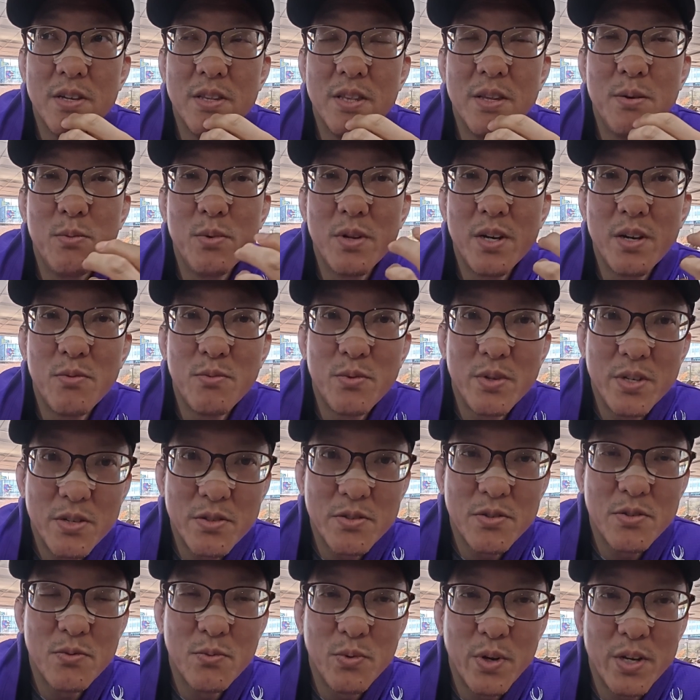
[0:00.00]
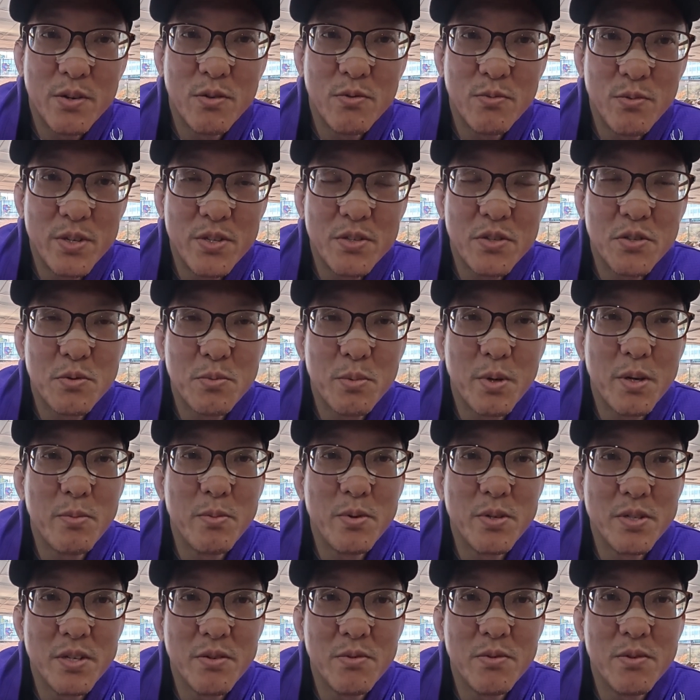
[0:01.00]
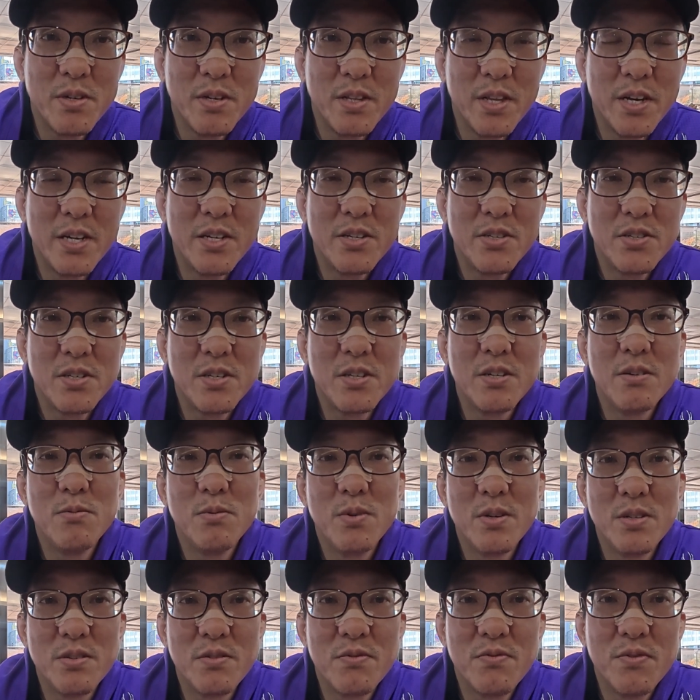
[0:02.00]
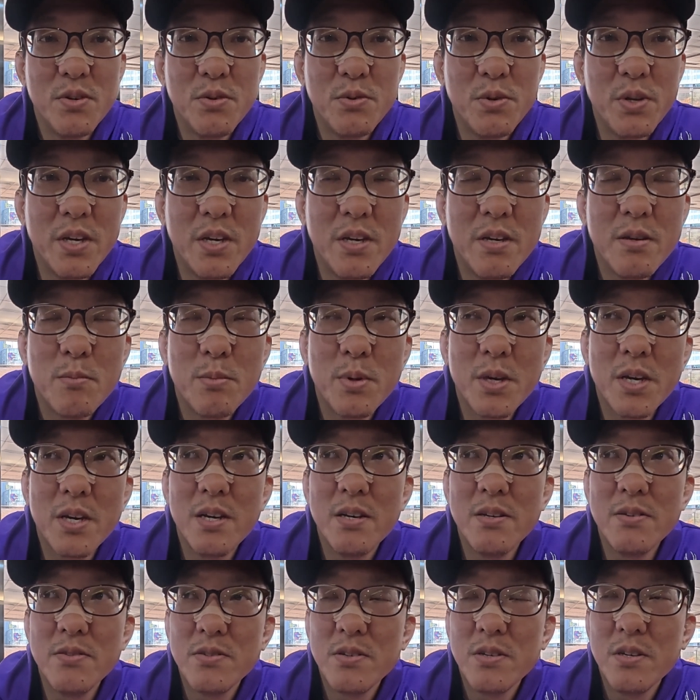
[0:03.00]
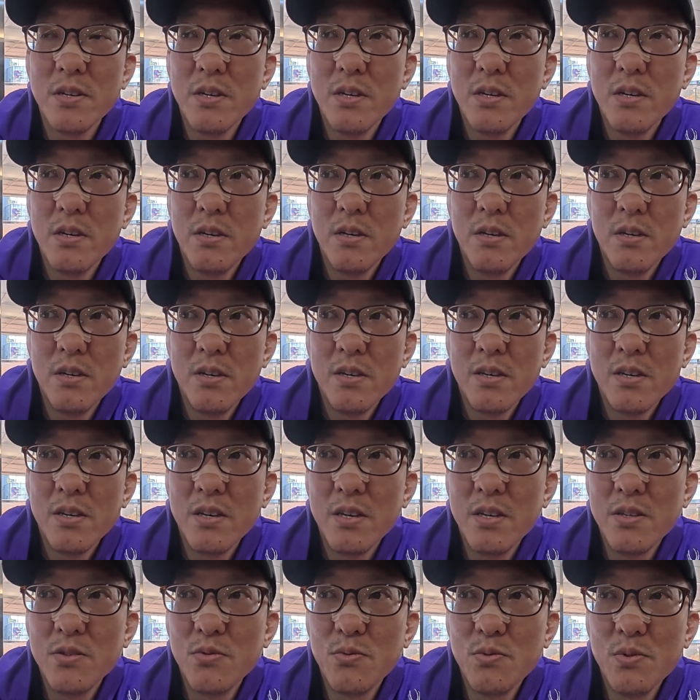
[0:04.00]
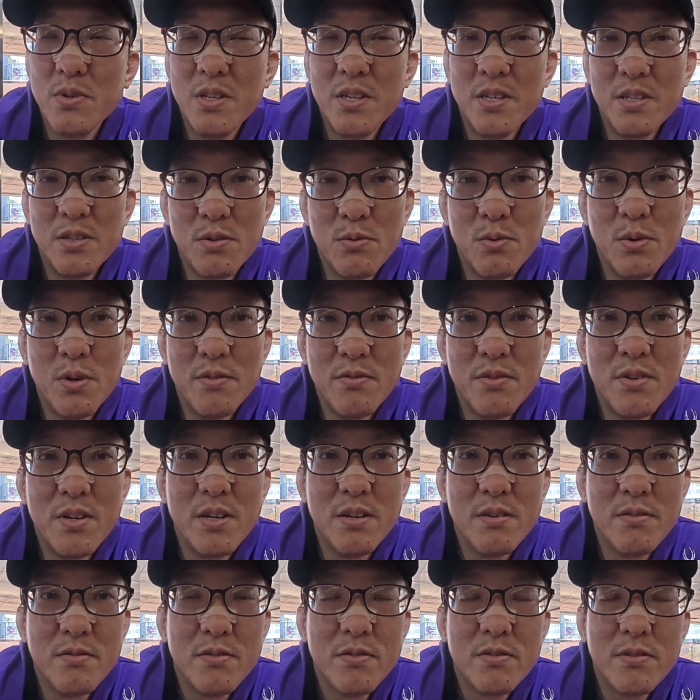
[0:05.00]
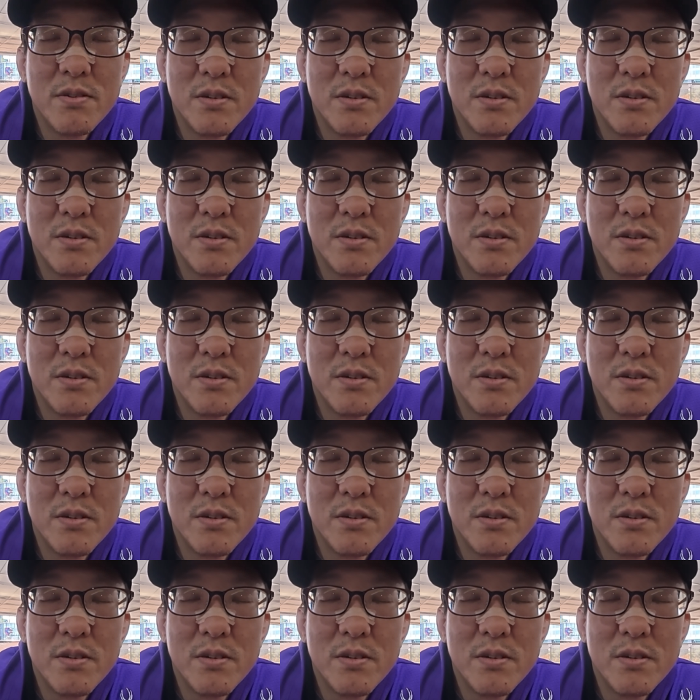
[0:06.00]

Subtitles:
And then when I read her research papers, I realized she was a phony because it's really derivative.